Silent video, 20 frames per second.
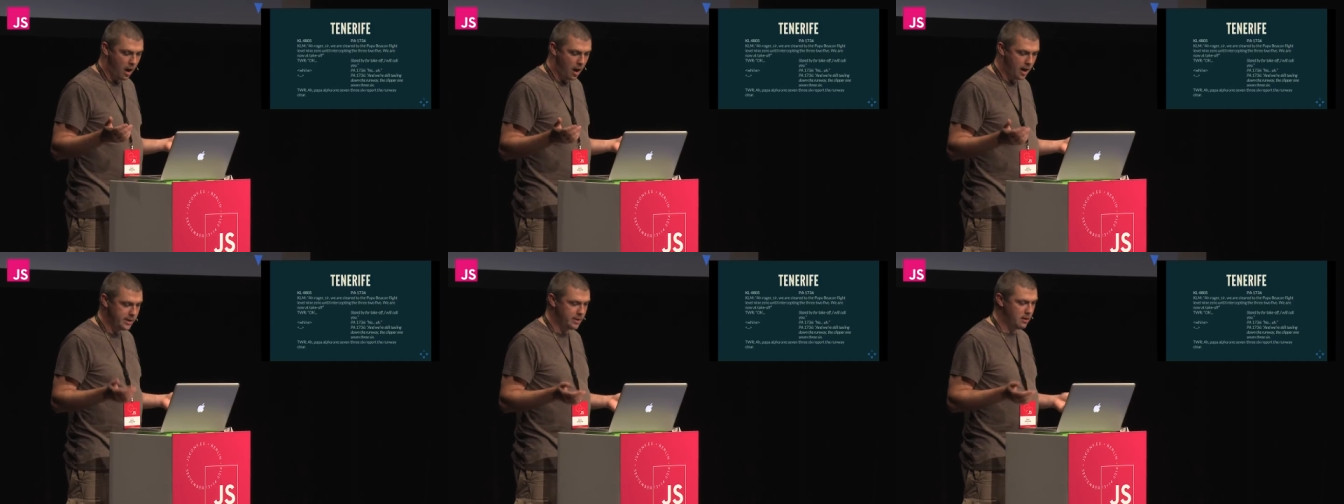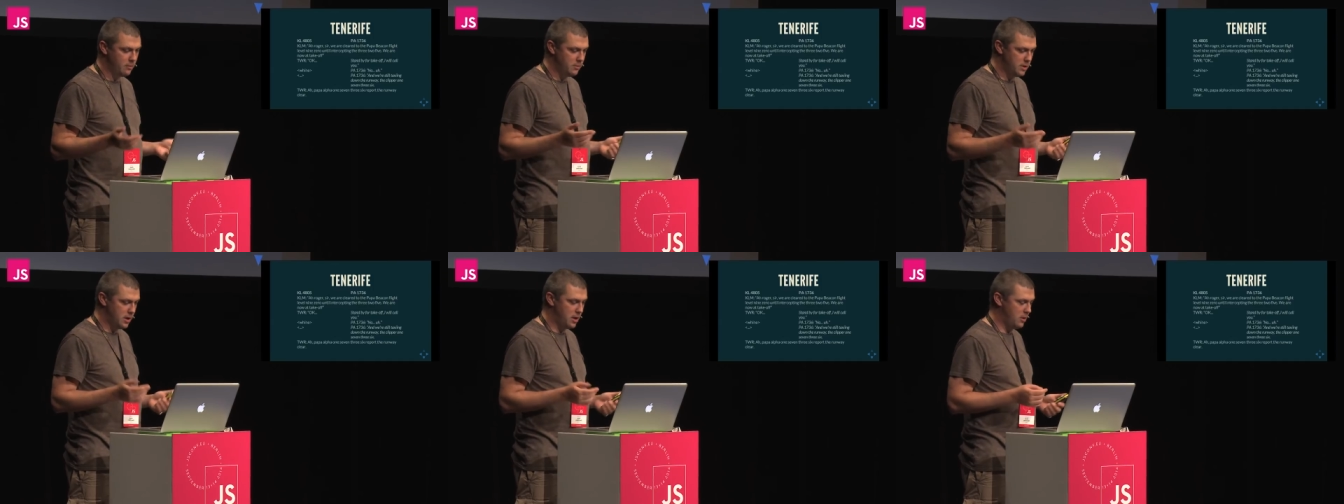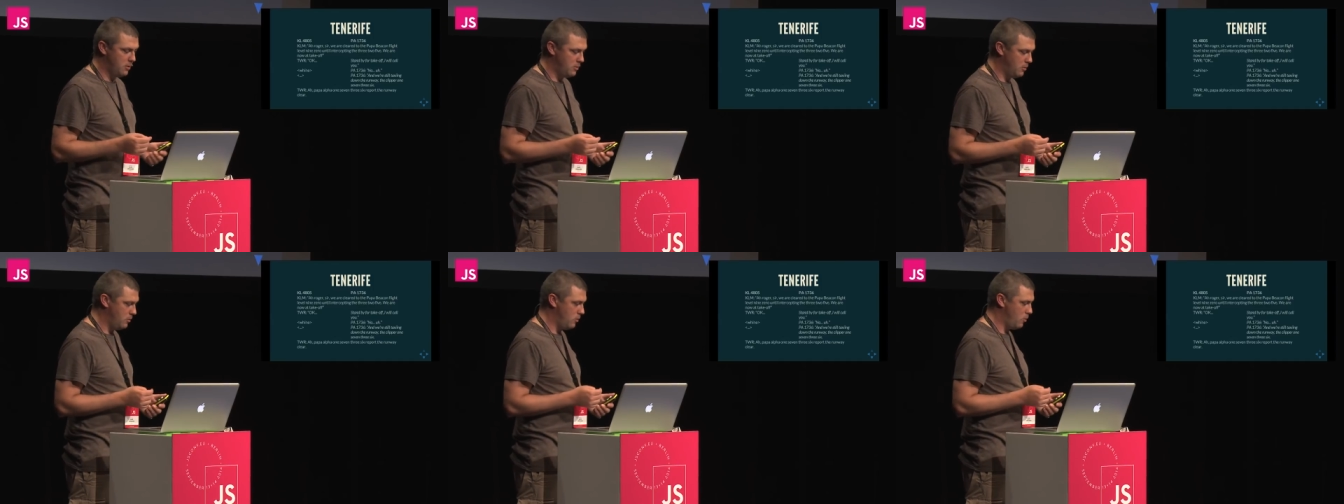I don't
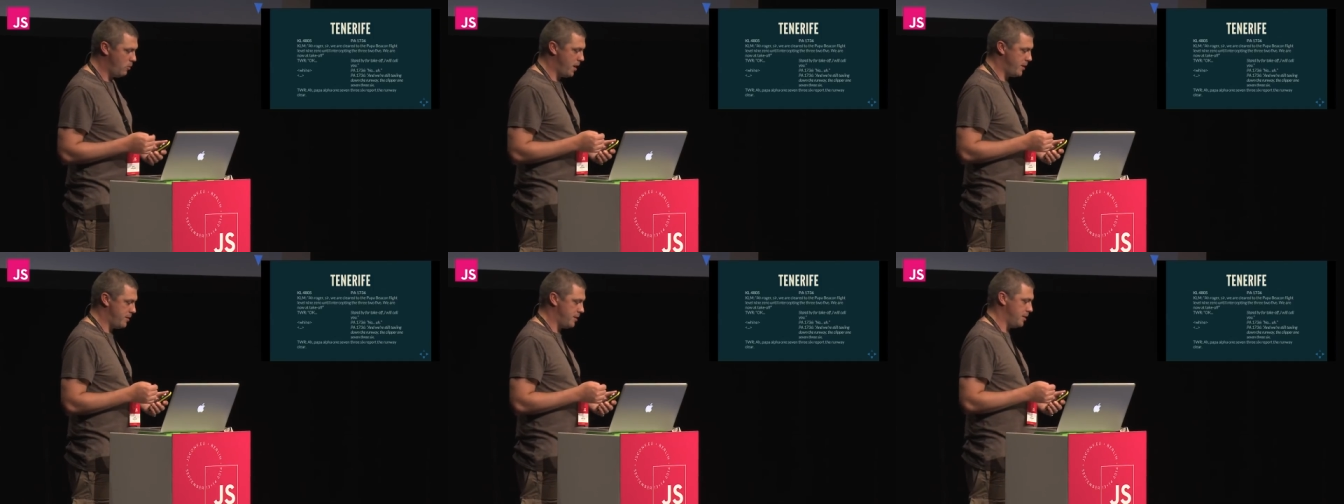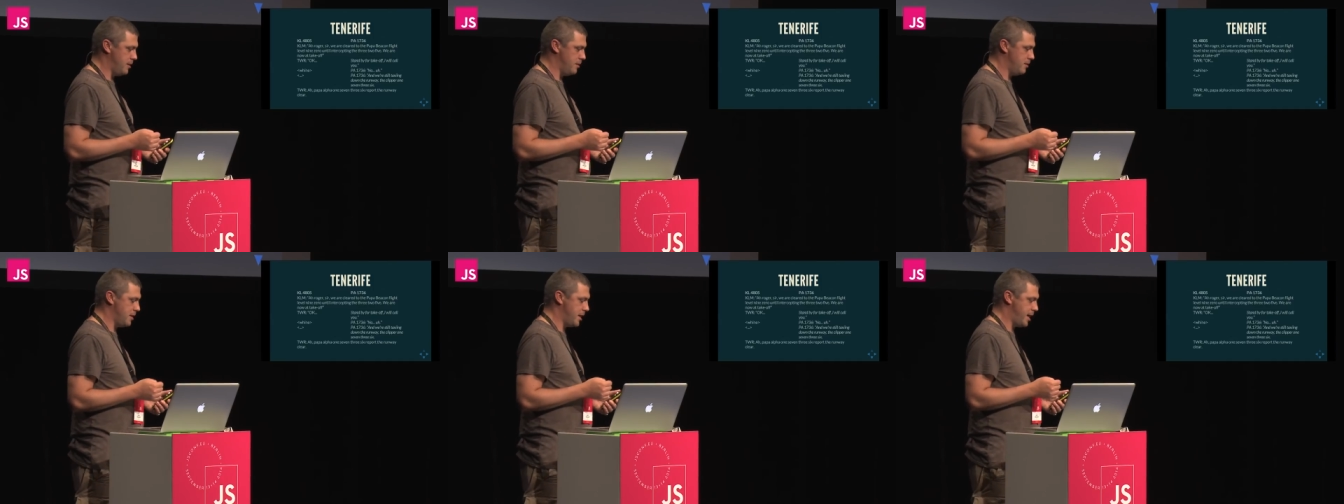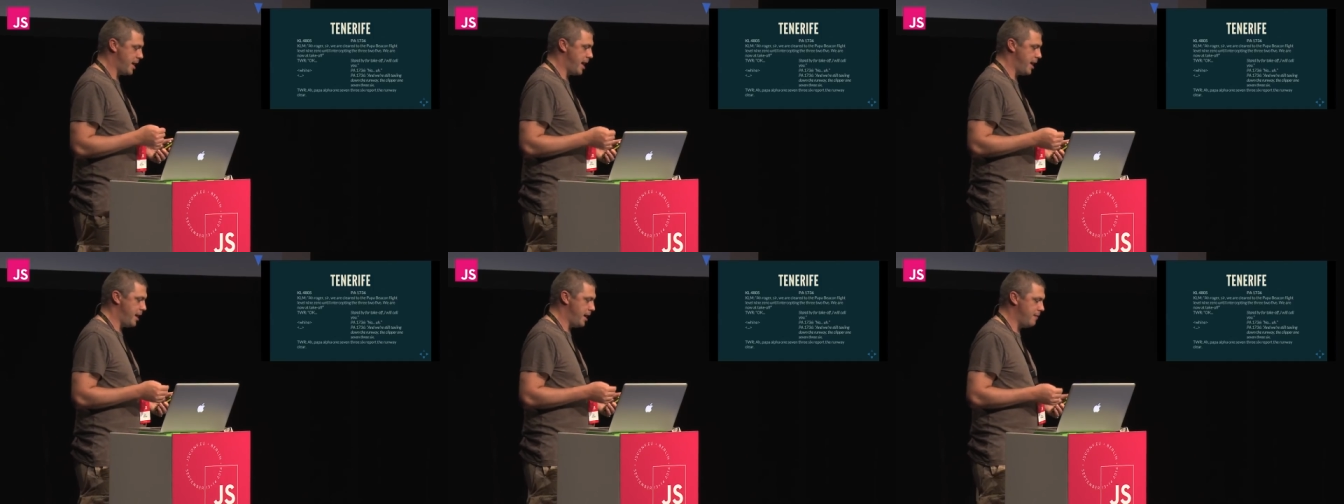know whether the
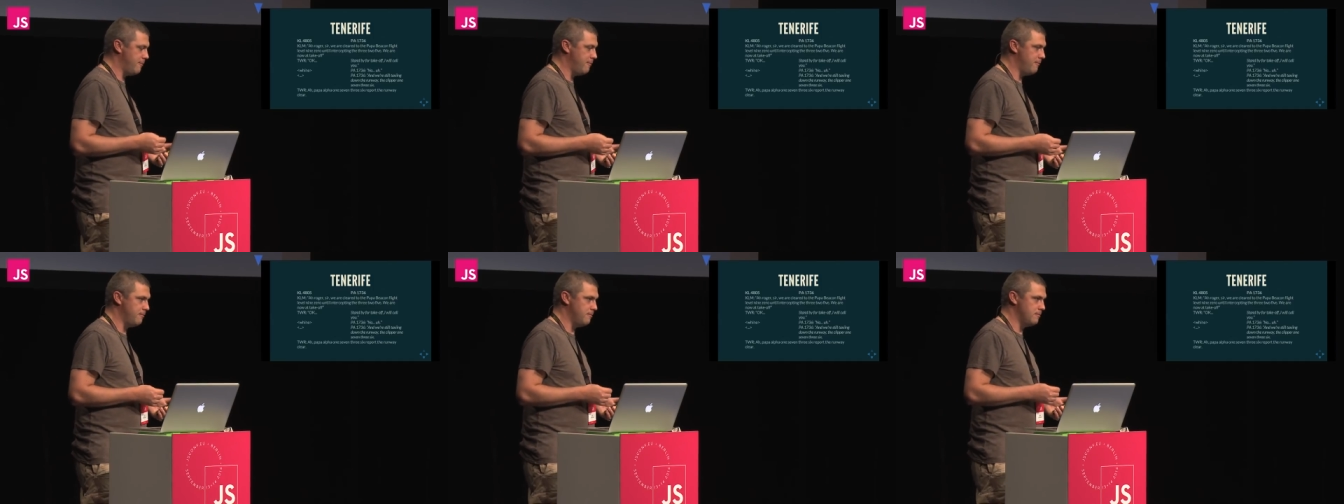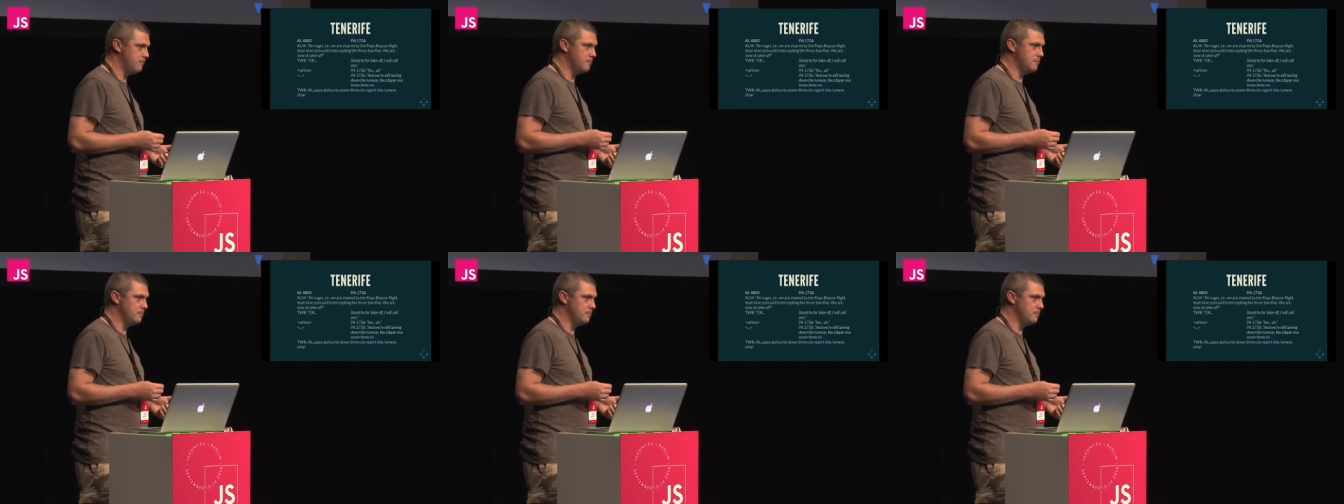KLM